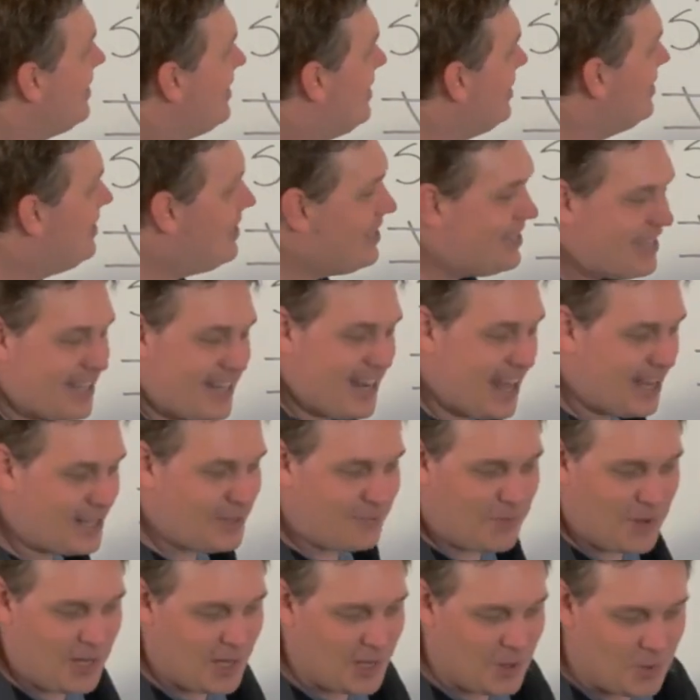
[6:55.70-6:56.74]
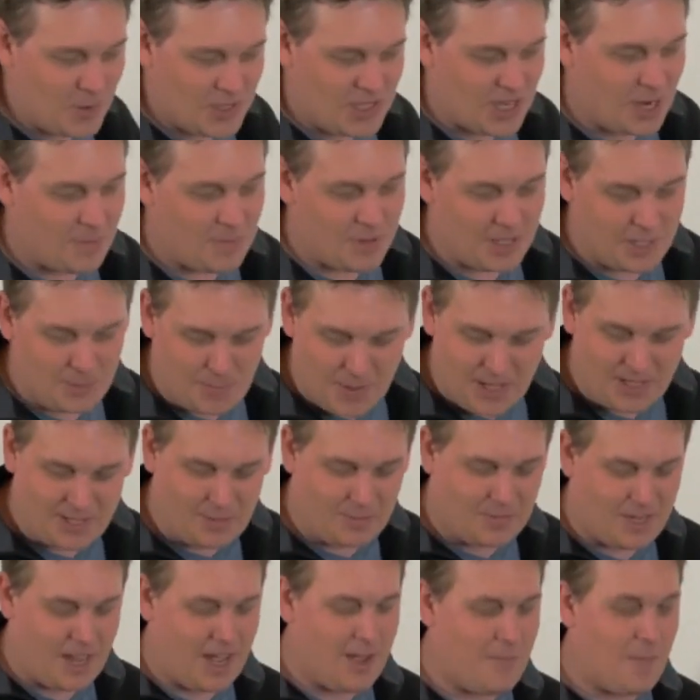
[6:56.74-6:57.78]
This is the next video, which I'm going to spend
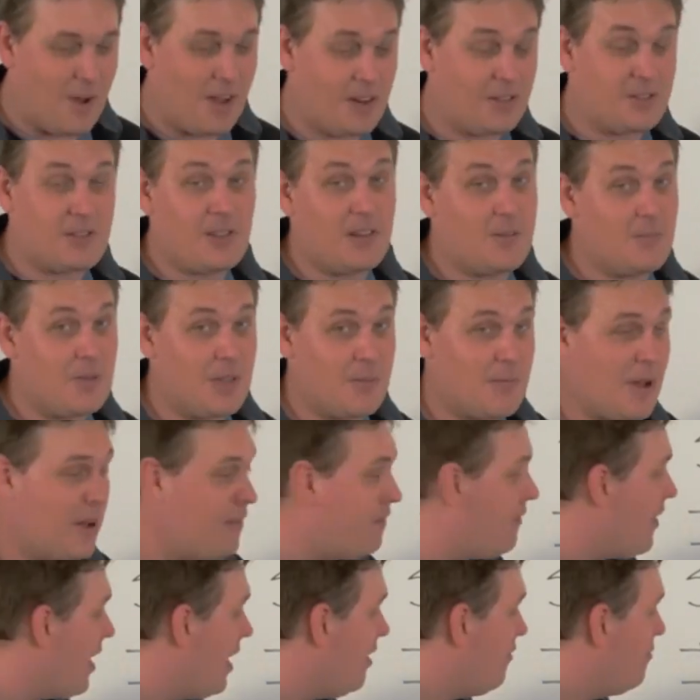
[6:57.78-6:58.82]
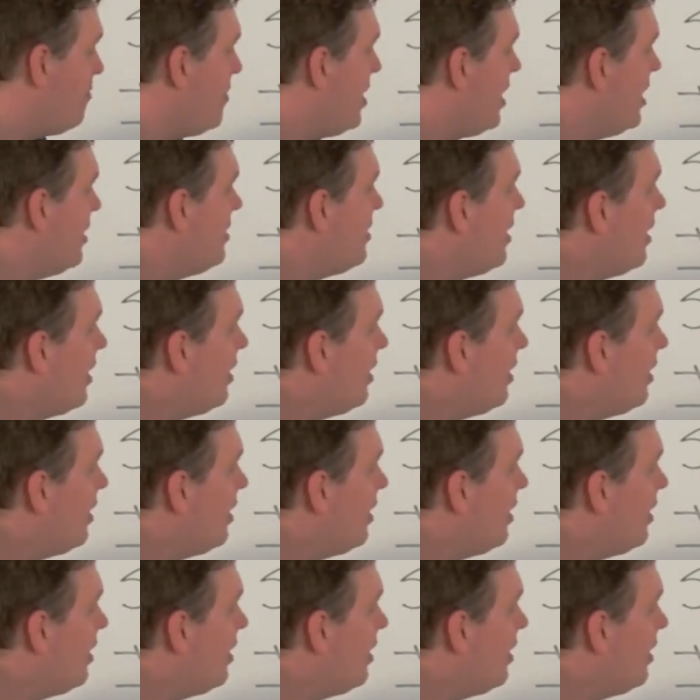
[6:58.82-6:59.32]
some time on. It's going to be about 5 minutes.